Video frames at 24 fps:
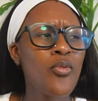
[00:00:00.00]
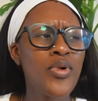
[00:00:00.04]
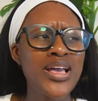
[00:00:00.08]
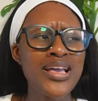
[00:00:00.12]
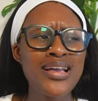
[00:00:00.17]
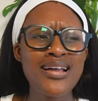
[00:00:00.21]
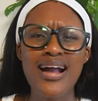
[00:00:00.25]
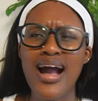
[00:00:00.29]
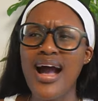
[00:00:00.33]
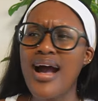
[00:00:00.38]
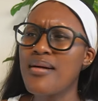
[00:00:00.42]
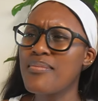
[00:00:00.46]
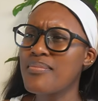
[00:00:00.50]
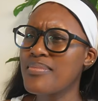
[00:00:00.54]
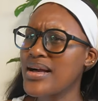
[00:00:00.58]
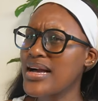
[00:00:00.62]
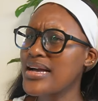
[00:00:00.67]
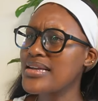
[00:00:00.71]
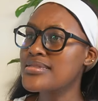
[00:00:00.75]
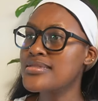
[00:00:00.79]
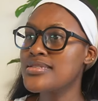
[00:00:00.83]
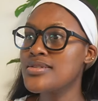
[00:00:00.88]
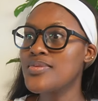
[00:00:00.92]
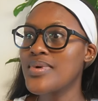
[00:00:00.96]
Wake up,
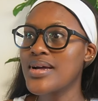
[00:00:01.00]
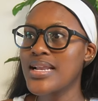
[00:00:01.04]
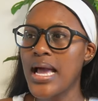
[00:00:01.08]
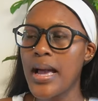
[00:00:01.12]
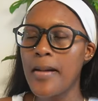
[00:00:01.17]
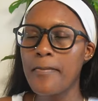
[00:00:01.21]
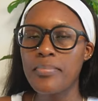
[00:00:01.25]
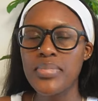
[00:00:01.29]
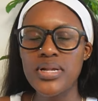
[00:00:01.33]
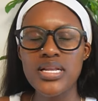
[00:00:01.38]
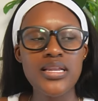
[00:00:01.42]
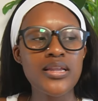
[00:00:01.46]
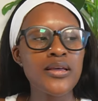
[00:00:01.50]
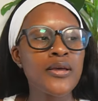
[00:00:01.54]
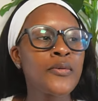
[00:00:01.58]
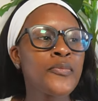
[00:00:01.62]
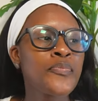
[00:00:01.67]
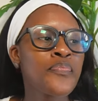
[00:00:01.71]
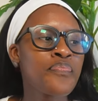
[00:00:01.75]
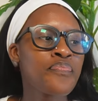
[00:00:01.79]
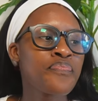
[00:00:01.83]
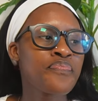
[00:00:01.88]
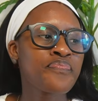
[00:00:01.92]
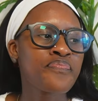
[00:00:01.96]
can't see what happened.
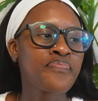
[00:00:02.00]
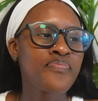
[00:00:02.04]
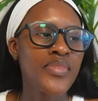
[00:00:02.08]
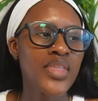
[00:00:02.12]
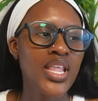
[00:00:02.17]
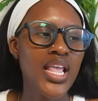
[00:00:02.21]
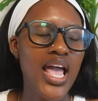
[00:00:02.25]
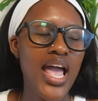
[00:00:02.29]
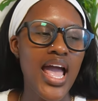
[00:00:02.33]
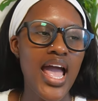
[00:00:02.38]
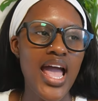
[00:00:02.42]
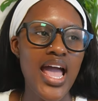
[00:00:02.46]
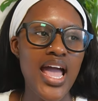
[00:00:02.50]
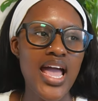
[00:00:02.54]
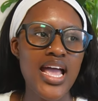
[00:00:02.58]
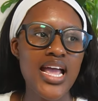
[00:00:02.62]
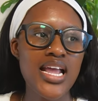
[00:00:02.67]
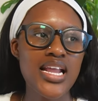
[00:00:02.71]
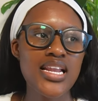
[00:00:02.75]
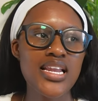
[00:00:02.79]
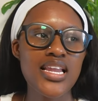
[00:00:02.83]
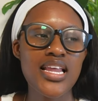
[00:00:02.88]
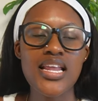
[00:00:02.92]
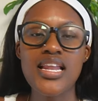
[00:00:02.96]

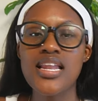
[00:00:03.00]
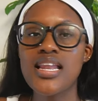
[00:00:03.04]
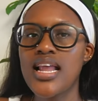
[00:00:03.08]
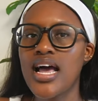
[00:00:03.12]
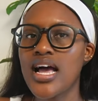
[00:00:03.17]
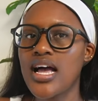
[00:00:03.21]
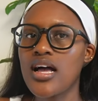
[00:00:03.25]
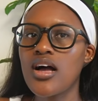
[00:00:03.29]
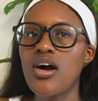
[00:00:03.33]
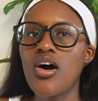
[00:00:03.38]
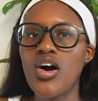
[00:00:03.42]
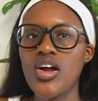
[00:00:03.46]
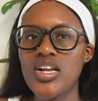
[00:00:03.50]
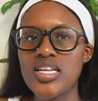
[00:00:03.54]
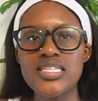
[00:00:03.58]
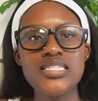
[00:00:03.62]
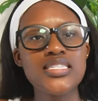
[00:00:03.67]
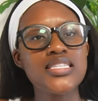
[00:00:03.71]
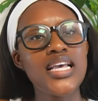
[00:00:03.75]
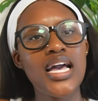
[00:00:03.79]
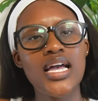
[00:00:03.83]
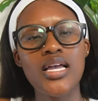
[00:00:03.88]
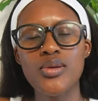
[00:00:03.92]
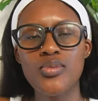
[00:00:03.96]
And now,
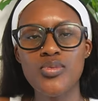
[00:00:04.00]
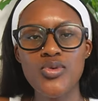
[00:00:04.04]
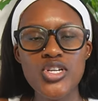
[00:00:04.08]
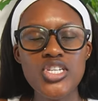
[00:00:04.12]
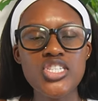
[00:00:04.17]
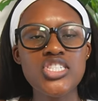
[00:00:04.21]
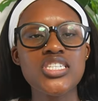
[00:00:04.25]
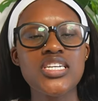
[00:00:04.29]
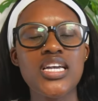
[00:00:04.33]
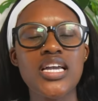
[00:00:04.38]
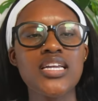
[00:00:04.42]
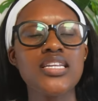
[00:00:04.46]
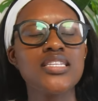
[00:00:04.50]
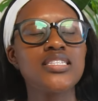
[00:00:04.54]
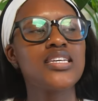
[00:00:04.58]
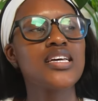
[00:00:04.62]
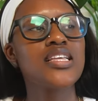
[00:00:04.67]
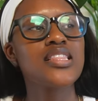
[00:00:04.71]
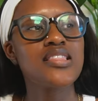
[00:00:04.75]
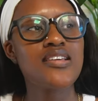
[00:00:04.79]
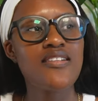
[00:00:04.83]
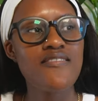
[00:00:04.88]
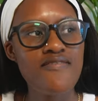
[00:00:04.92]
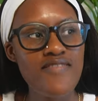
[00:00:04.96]
honestly, I appreciate
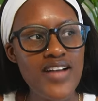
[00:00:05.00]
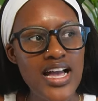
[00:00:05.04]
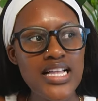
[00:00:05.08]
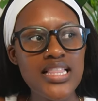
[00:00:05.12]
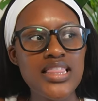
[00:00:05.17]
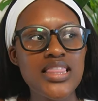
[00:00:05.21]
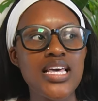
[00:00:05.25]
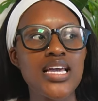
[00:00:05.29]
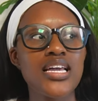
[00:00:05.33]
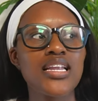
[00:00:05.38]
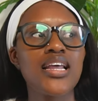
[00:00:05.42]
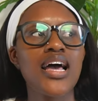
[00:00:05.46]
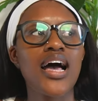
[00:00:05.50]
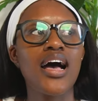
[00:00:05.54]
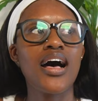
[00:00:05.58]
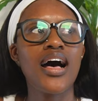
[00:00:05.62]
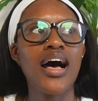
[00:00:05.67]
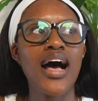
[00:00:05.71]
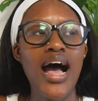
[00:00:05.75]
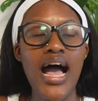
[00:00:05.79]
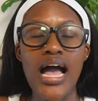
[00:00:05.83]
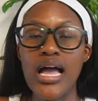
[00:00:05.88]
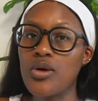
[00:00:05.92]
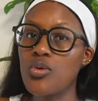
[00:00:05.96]
the fact that
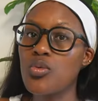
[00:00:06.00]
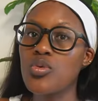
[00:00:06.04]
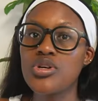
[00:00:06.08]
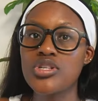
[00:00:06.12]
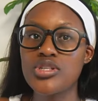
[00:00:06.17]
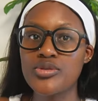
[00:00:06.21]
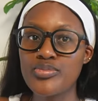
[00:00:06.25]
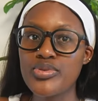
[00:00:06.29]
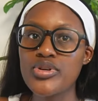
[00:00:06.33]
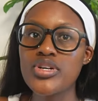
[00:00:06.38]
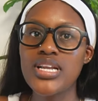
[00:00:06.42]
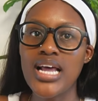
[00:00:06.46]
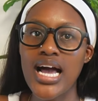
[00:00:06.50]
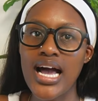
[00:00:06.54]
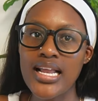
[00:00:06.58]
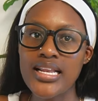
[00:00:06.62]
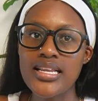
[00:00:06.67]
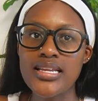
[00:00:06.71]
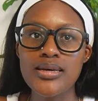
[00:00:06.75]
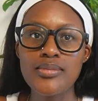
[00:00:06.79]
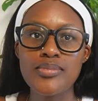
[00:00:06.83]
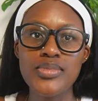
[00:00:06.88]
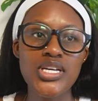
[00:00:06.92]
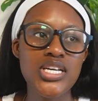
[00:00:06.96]
I was put
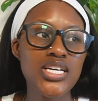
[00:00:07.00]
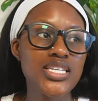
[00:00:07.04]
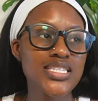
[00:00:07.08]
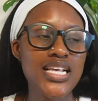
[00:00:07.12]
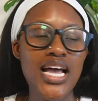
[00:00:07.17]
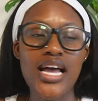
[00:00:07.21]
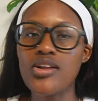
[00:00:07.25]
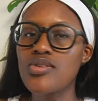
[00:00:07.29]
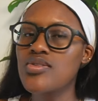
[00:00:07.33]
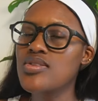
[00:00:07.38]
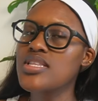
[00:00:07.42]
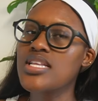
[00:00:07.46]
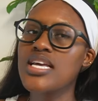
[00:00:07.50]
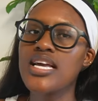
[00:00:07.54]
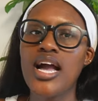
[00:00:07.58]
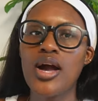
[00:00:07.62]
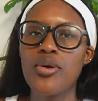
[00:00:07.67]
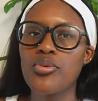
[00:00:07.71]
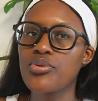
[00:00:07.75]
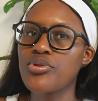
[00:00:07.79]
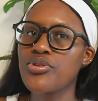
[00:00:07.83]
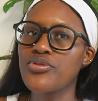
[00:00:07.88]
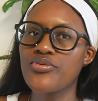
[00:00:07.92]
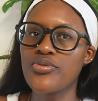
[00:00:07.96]
under, because I don't think I
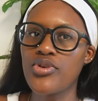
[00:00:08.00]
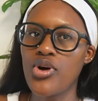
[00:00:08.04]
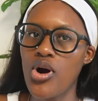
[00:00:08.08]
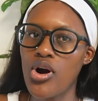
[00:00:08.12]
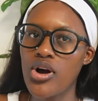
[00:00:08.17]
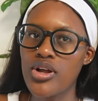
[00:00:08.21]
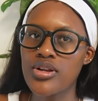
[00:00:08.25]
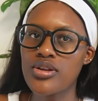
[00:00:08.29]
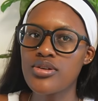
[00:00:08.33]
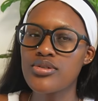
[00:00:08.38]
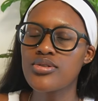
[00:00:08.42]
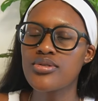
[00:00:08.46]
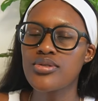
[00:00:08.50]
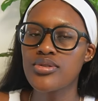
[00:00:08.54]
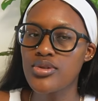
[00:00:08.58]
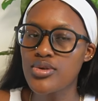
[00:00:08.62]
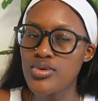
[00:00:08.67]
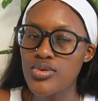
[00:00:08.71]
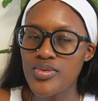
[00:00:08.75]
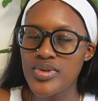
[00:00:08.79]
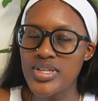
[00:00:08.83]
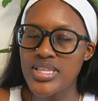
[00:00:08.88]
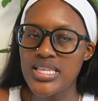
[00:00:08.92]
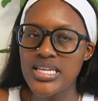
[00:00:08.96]
would have gone
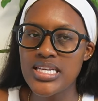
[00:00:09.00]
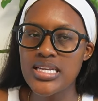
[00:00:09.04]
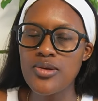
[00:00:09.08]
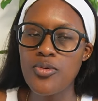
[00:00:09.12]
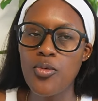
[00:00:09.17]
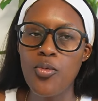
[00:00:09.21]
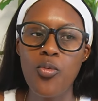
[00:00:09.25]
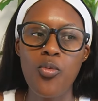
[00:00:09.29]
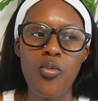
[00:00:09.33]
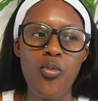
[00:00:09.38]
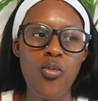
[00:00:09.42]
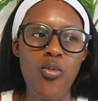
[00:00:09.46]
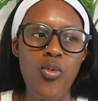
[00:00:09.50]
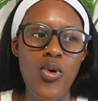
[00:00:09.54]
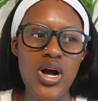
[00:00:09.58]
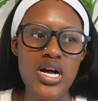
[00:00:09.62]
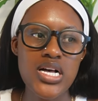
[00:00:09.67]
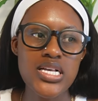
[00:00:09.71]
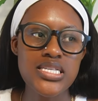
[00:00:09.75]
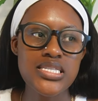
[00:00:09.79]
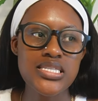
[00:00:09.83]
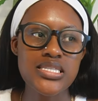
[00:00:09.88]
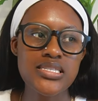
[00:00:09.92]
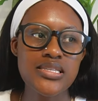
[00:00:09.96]
through with it
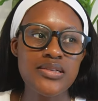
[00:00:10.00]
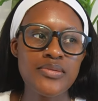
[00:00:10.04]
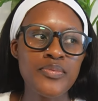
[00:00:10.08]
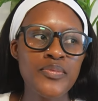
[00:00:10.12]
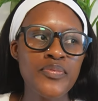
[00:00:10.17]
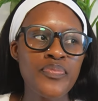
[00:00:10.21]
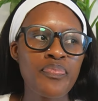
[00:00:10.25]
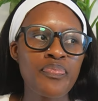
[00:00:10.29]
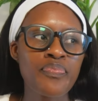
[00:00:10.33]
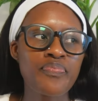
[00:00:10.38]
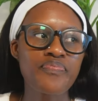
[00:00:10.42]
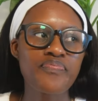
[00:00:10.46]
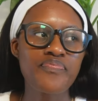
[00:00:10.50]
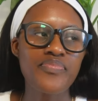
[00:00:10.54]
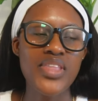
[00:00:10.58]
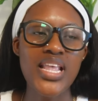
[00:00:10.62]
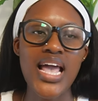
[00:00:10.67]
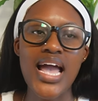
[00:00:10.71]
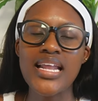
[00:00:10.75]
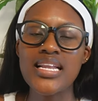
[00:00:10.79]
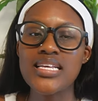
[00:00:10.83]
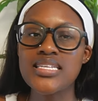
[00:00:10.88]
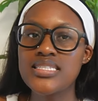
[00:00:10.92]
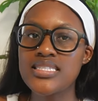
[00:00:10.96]
was
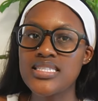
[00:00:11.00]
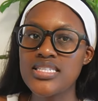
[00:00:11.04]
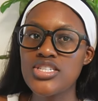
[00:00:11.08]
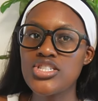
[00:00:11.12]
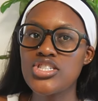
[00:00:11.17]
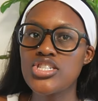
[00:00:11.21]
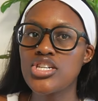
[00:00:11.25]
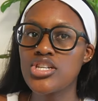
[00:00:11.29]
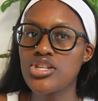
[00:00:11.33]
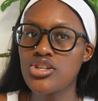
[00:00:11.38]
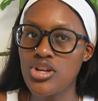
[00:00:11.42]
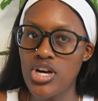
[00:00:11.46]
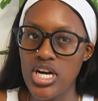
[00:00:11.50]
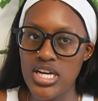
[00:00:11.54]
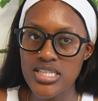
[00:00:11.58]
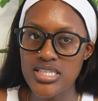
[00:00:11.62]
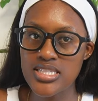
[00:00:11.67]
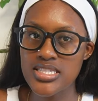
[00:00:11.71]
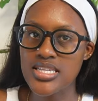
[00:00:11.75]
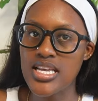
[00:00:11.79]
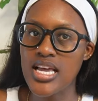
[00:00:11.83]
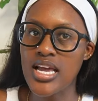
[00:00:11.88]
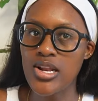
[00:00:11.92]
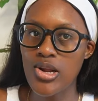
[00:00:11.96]
anesthesia
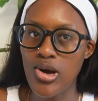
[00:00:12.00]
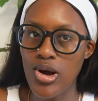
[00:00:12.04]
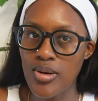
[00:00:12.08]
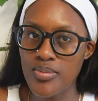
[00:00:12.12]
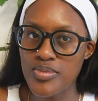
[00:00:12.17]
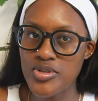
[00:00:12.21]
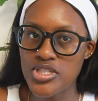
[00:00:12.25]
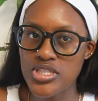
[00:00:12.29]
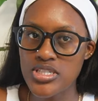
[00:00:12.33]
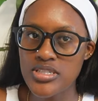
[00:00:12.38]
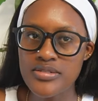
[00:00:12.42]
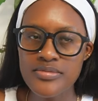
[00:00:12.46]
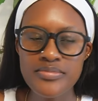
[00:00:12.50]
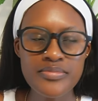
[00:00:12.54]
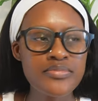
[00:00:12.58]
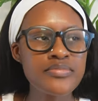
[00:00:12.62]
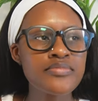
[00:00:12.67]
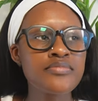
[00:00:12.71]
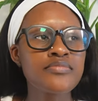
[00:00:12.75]
not an option.